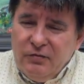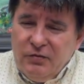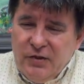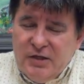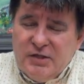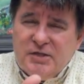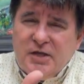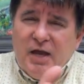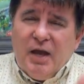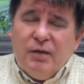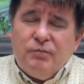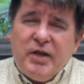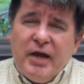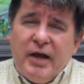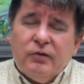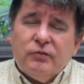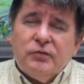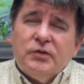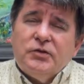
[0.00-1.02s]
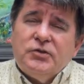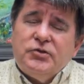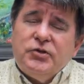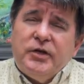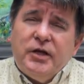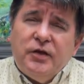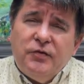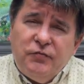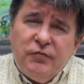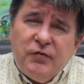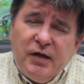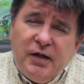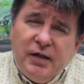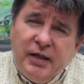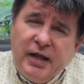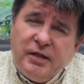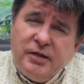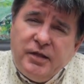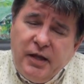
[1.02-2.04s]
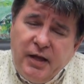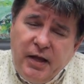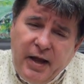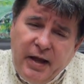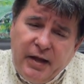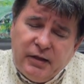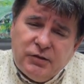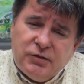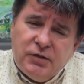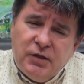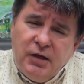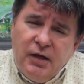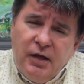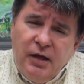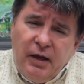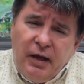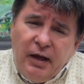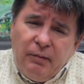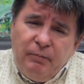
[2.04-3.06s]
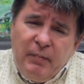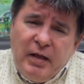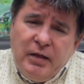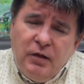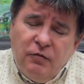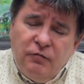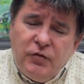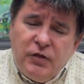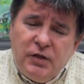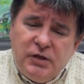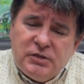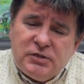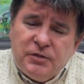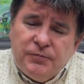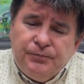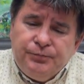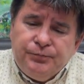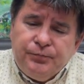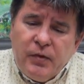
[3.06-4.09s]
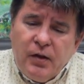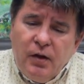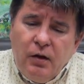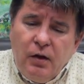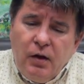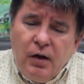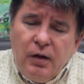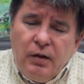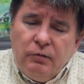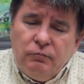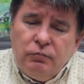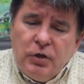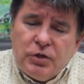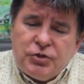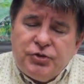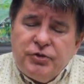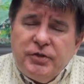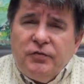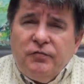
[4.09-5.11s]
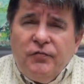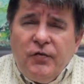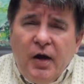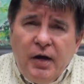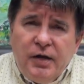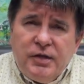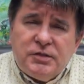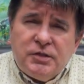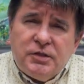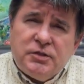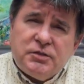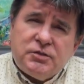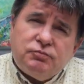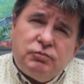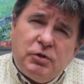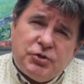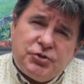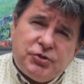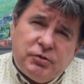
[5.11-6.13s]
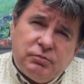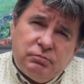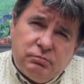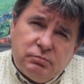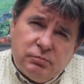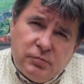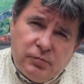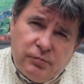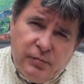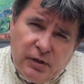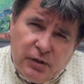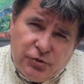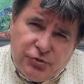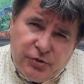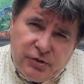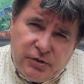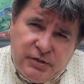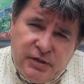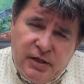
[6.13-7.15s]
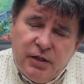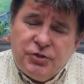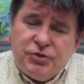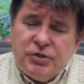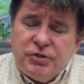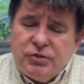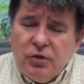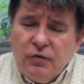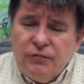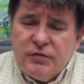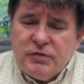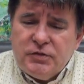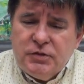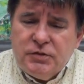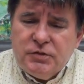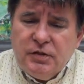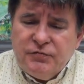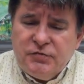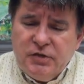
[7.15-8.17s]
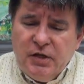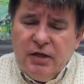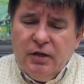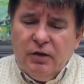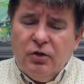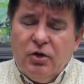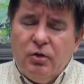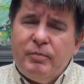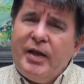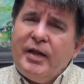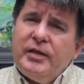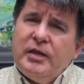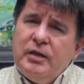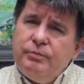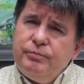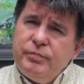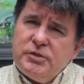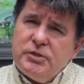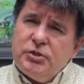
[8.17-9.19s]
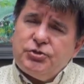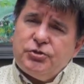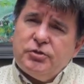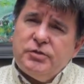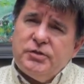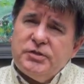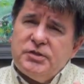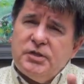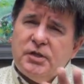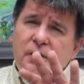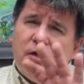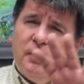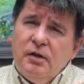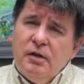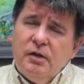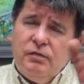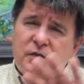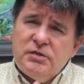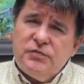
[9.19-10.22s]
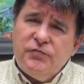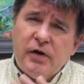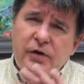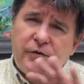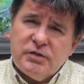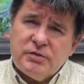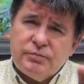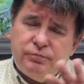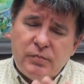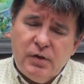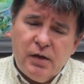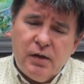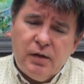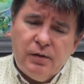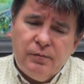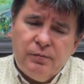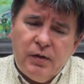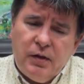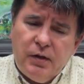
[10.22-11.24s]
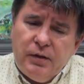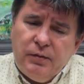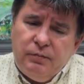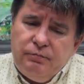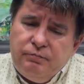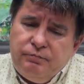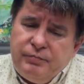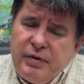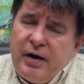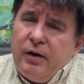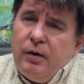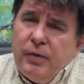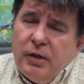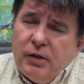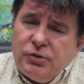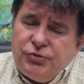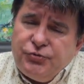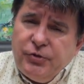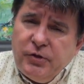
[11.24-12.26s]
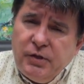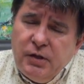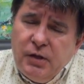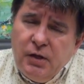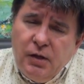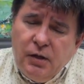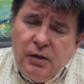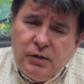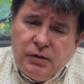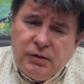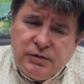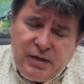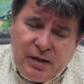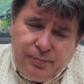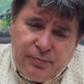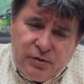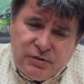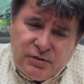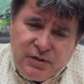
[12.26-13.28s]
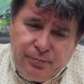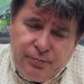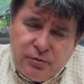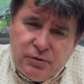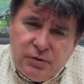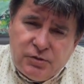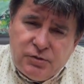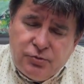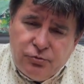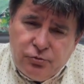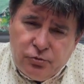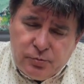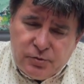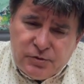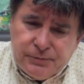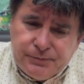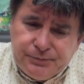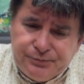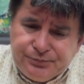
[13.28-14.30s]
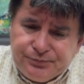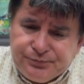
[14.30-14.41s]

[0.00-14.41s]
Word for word: These came down to give a lending hand, and many of these uh, Russian advisors, Russian military intelligence officers have taken commanding positions in these various uh, paramilitary separatist groups.